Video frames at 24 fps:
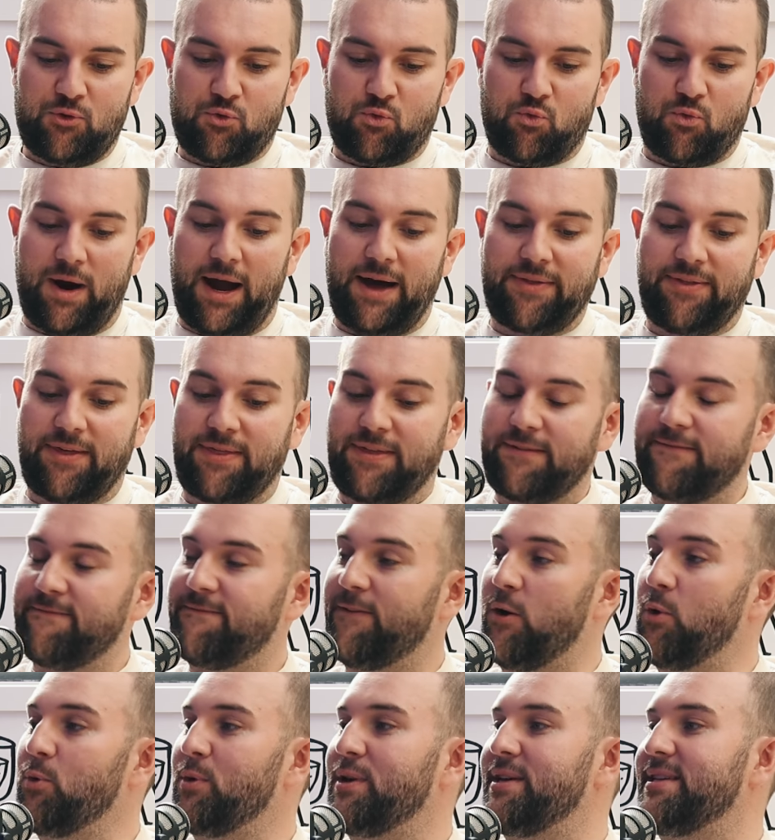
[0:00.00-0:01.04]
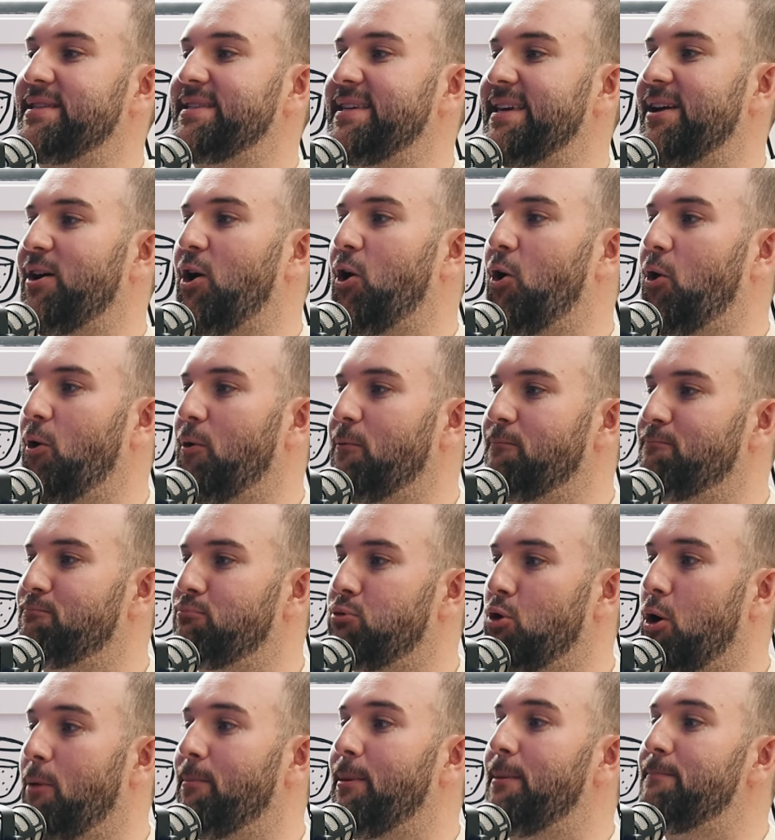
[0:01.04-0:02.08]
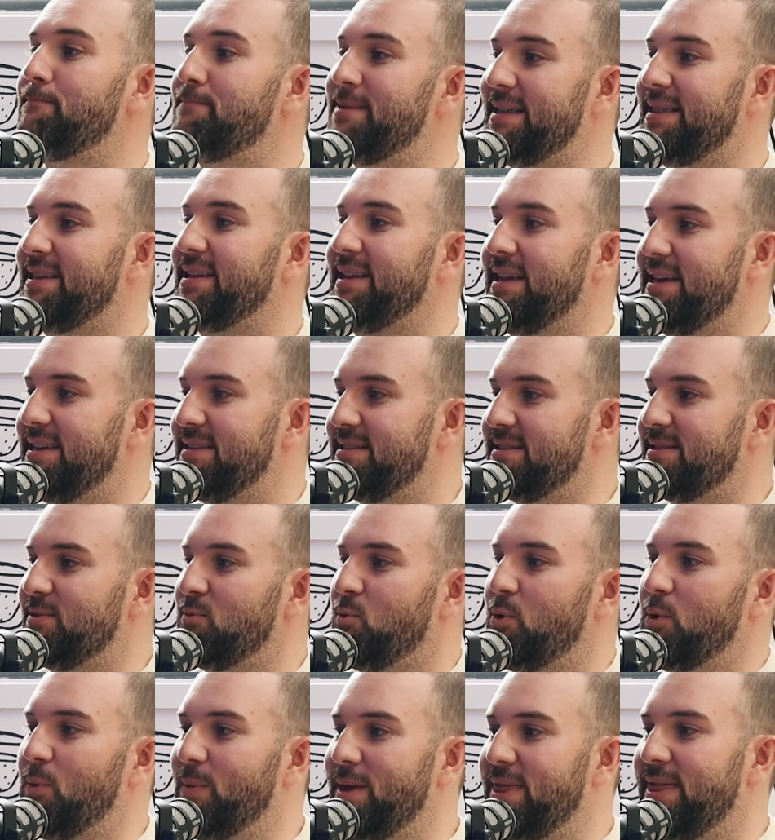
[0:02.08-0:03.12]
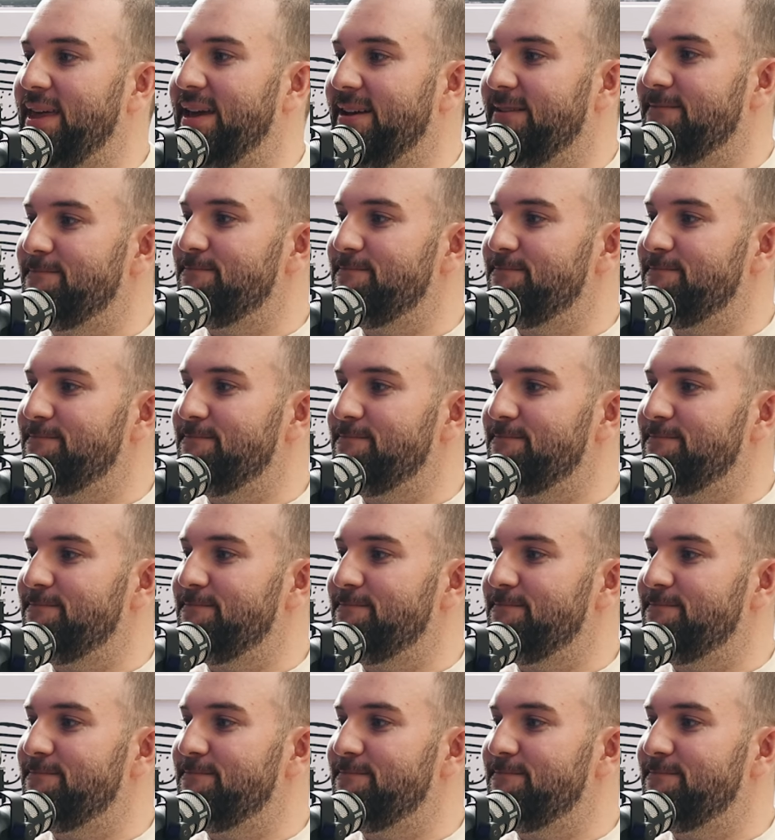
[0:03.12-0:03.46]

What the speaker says: rather than focusing on probabilities. What do we think?